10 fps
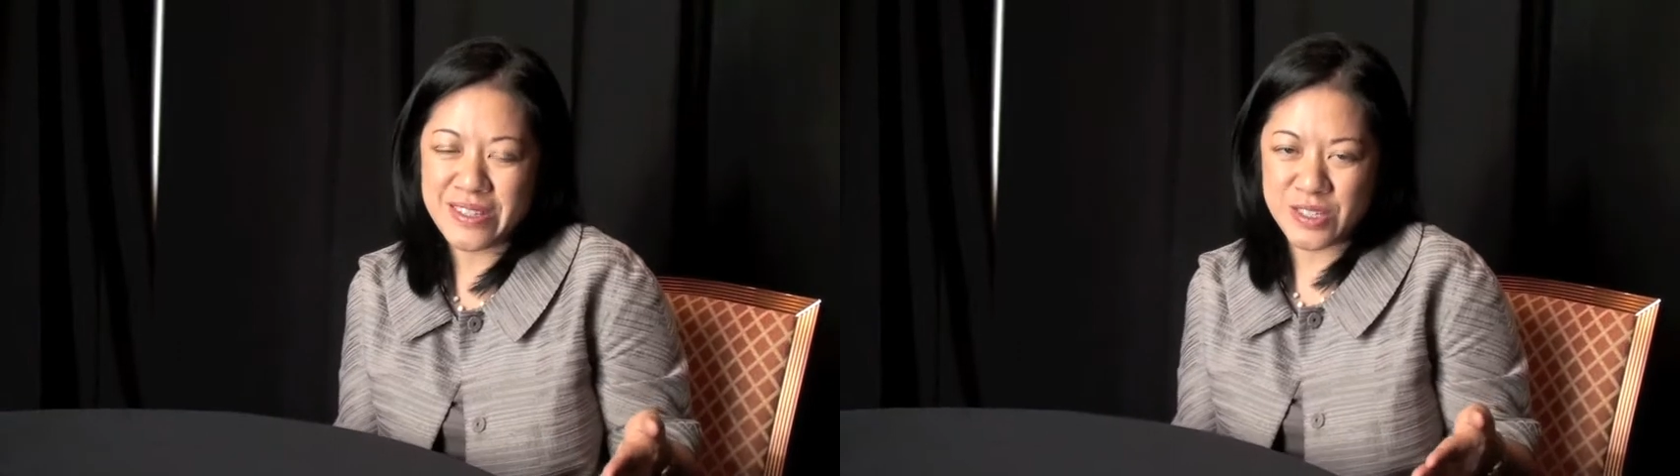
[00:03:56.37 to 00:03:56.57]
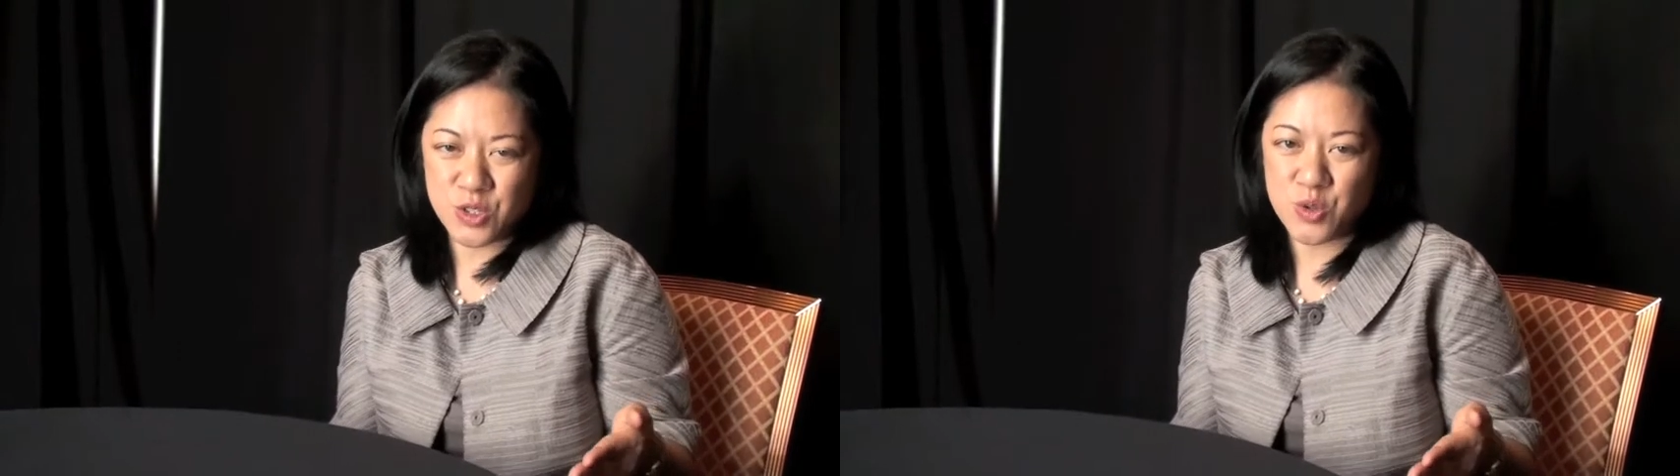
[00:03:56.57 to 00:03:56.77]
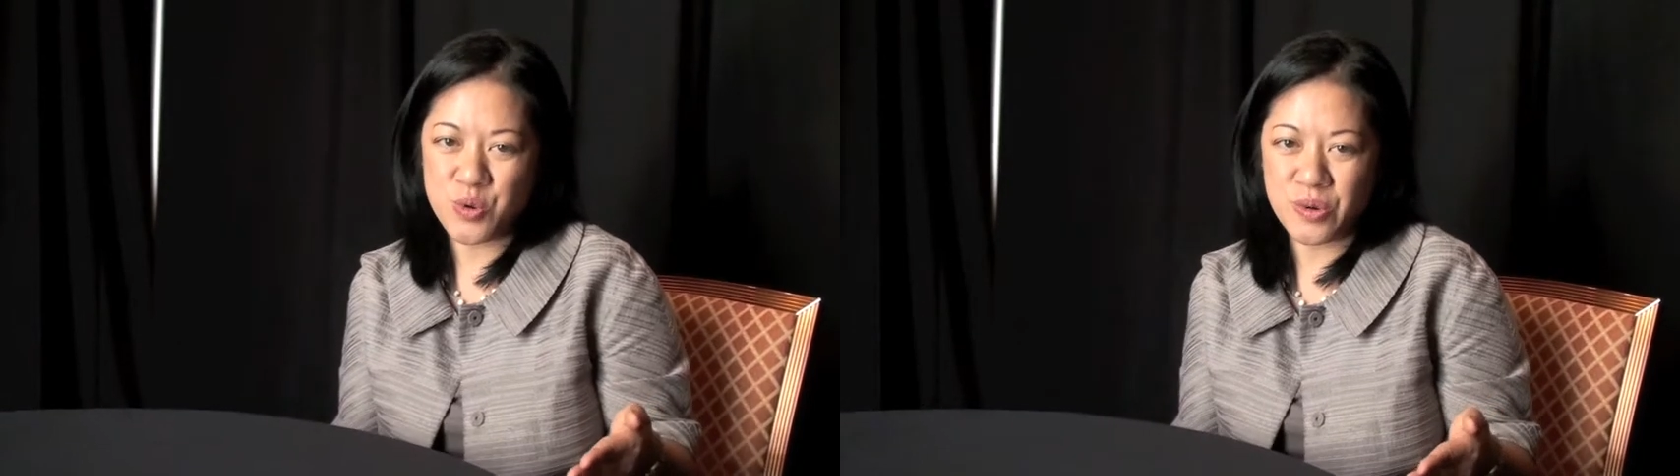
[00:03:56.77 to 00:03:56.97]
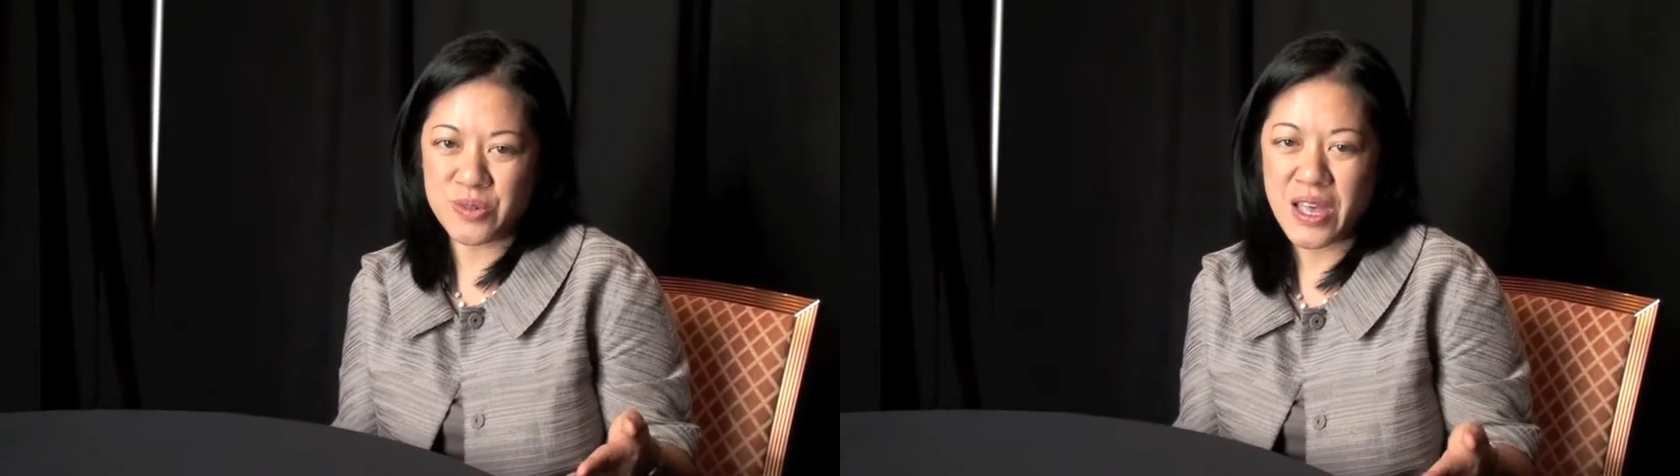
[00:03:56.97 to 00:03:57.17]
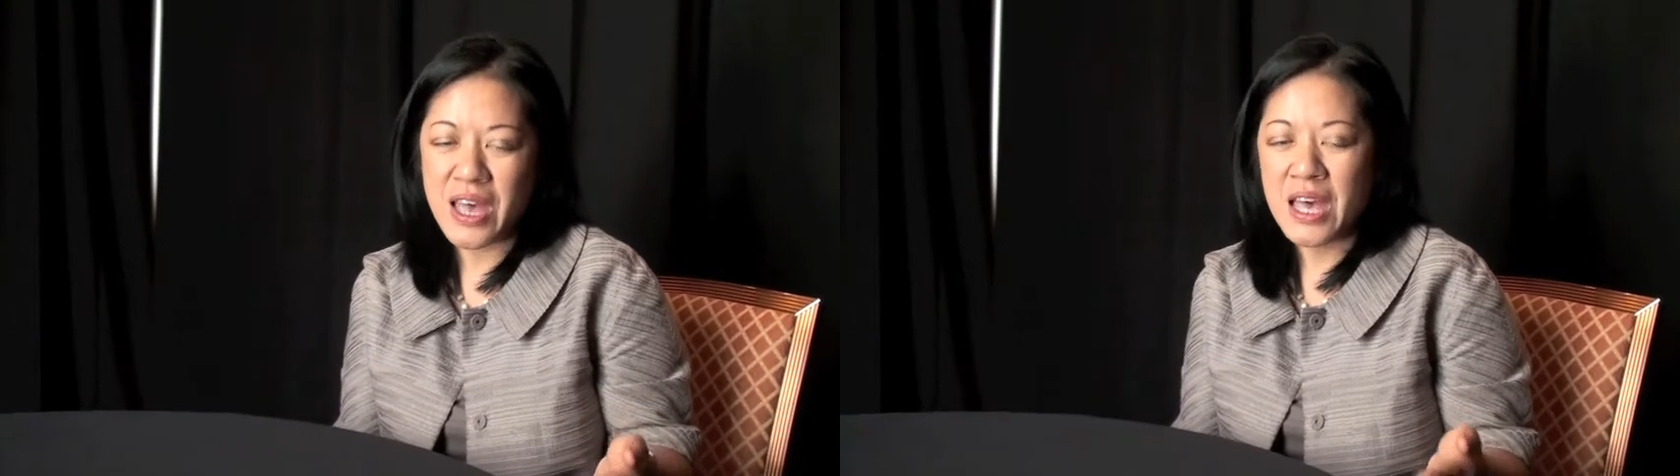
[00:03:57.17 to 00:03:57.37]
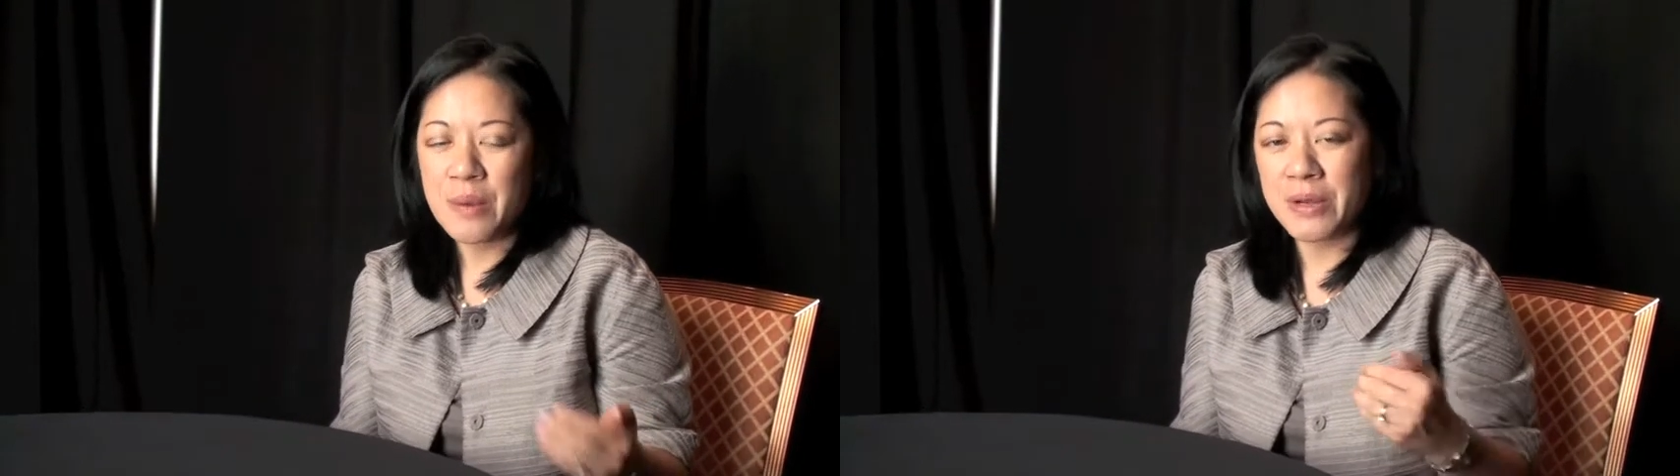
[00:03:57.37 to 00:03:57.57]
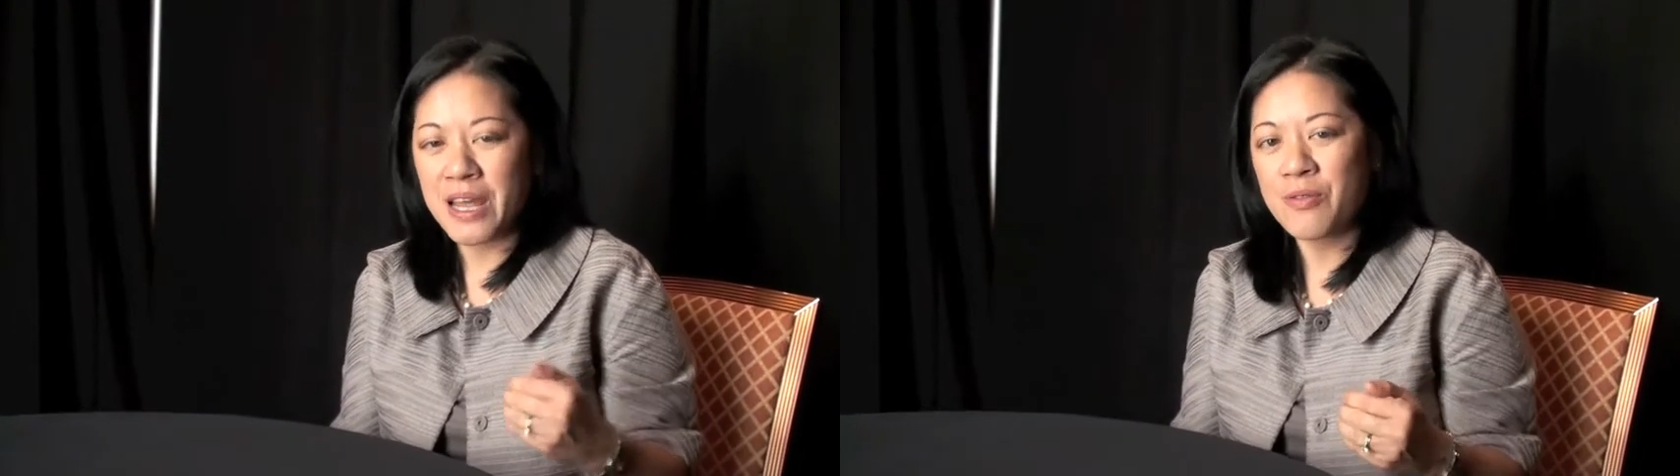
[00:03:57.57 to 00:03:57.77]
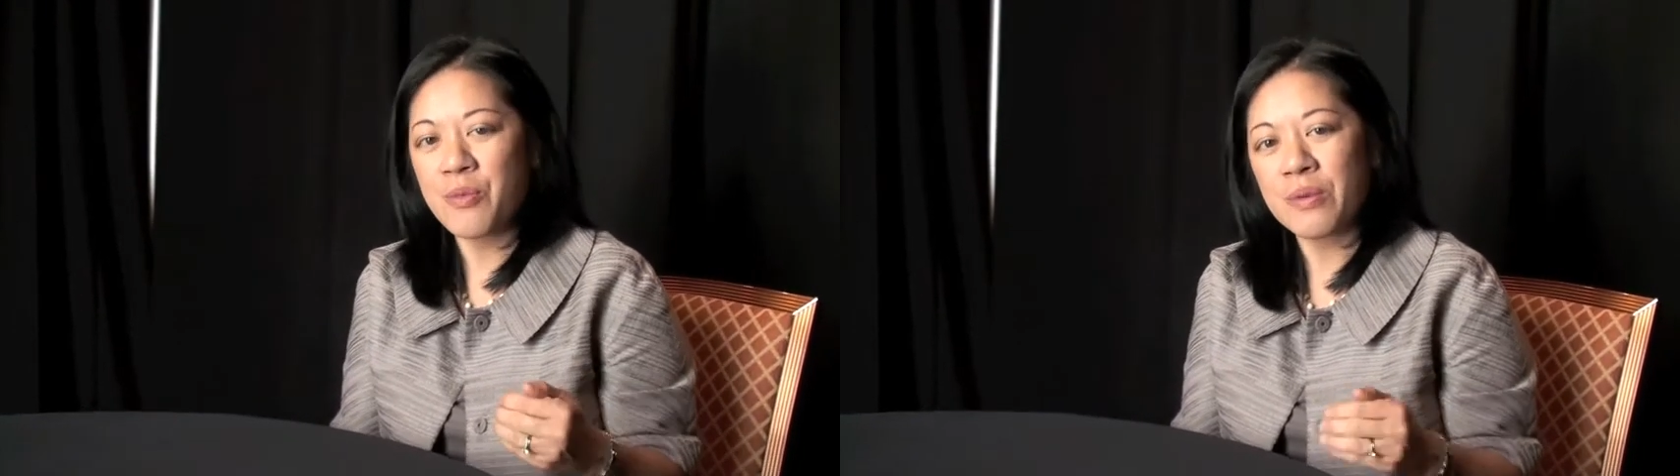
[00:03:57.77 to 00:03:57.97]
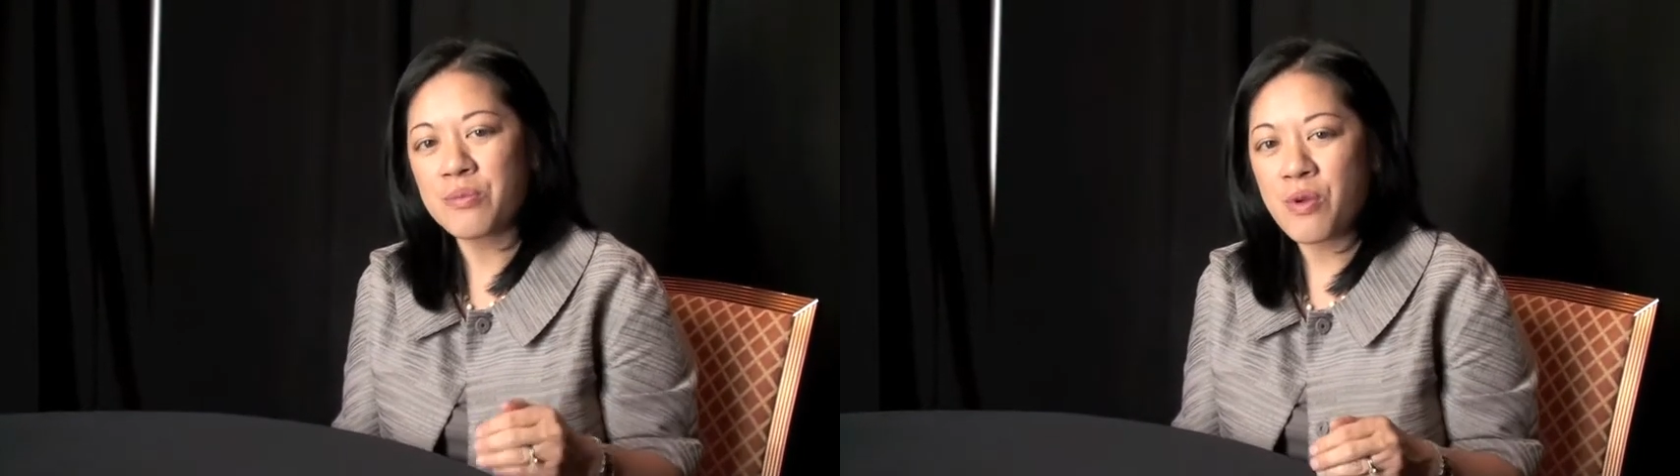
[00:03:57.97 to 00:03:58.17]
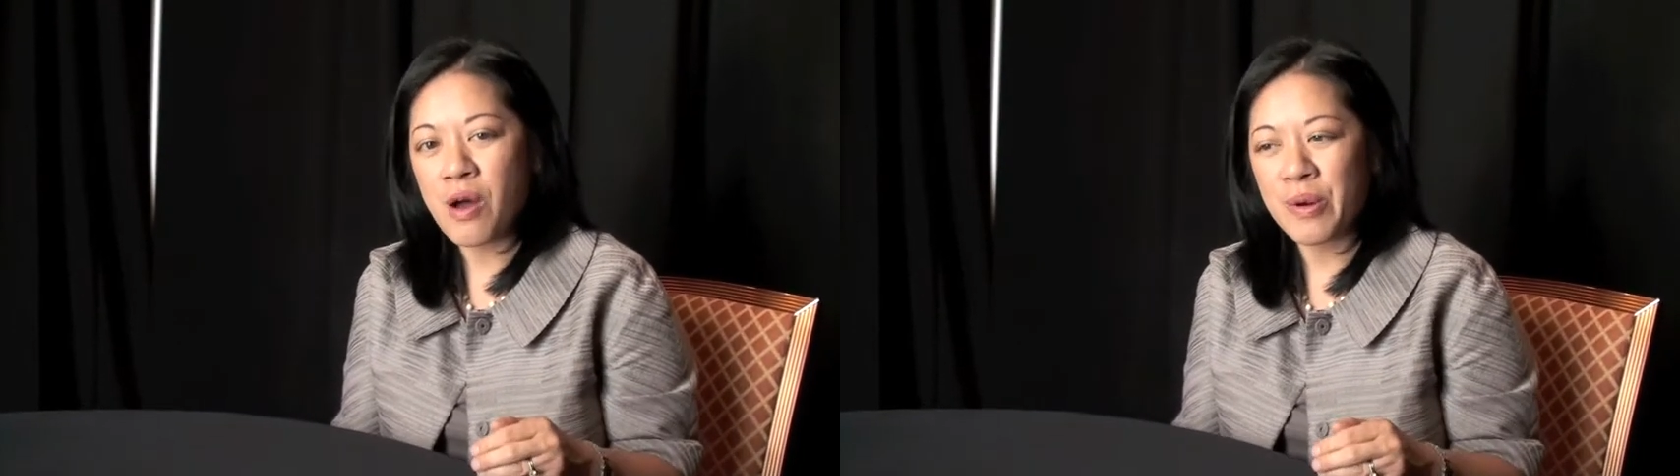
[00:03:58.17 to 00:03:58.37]
these tools, but I have one
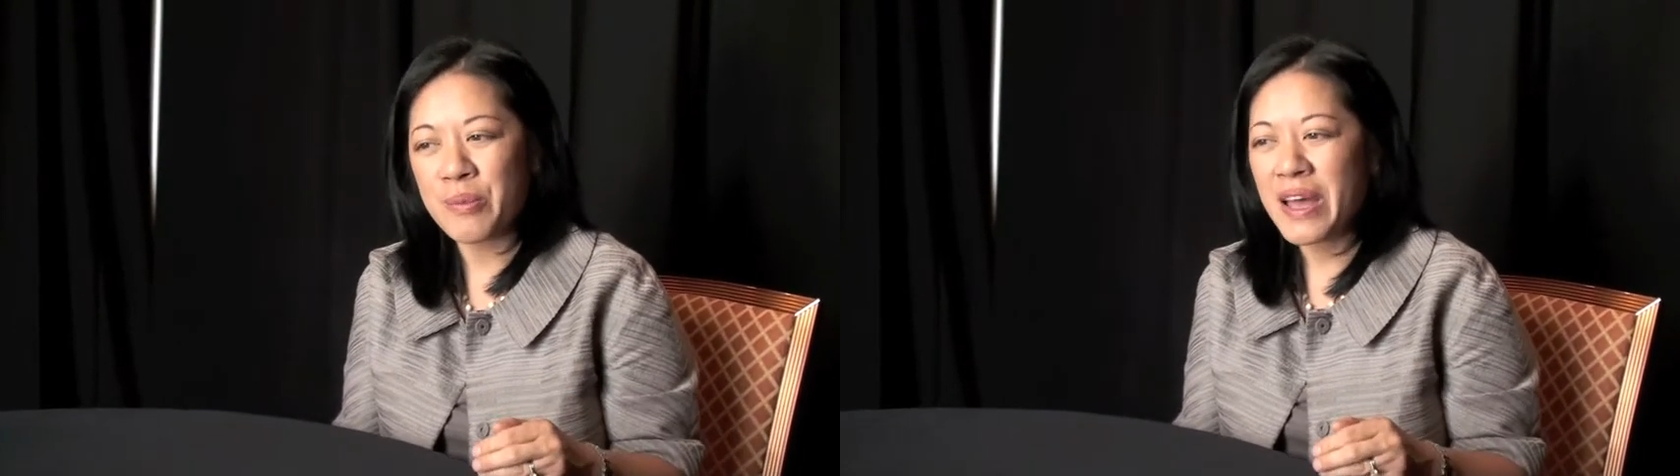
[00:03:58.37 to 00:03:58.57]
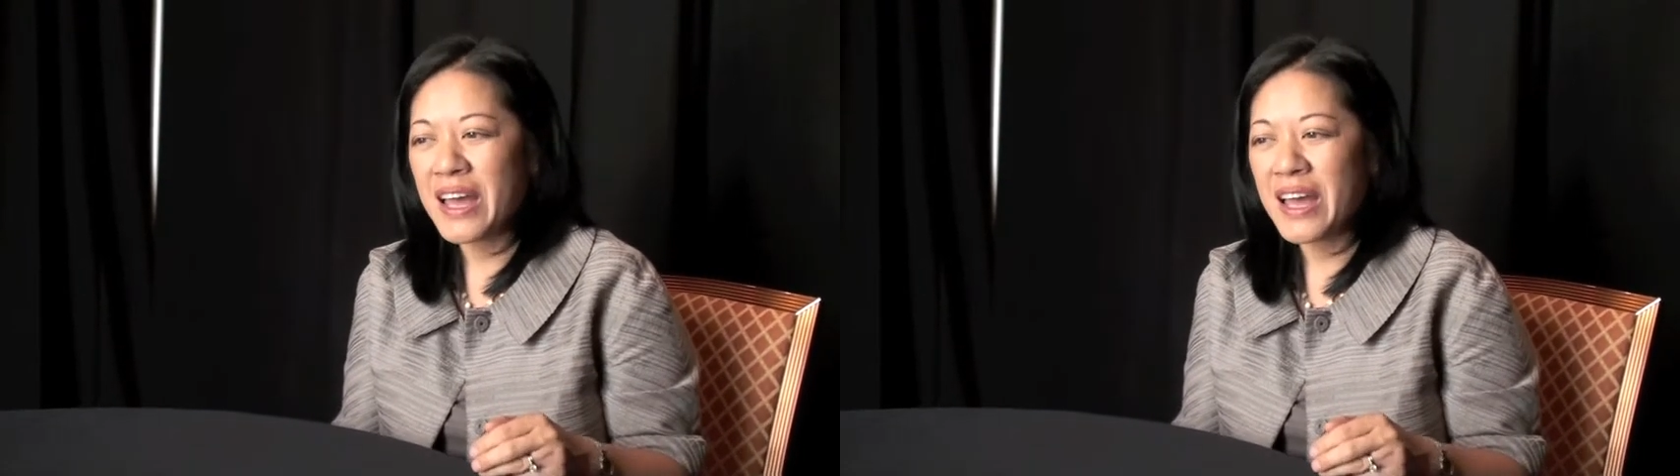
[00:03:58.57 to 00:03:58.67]
problem.